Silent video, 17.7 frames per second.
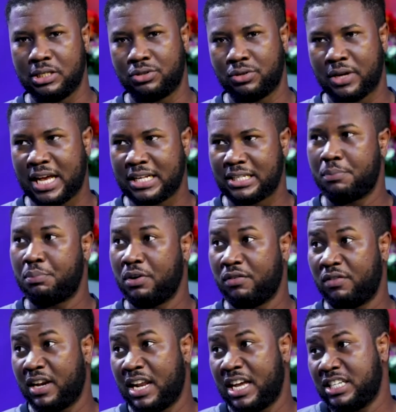For
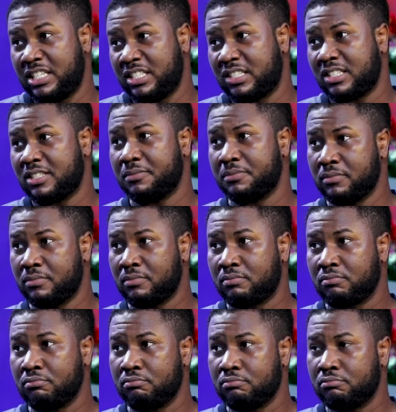me, it's not like that
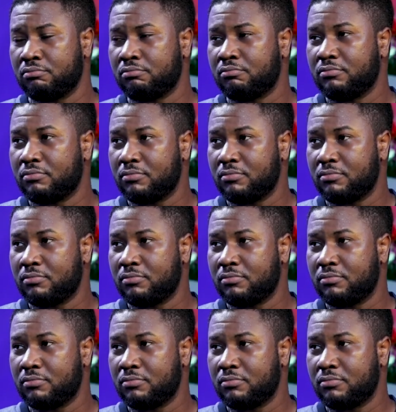because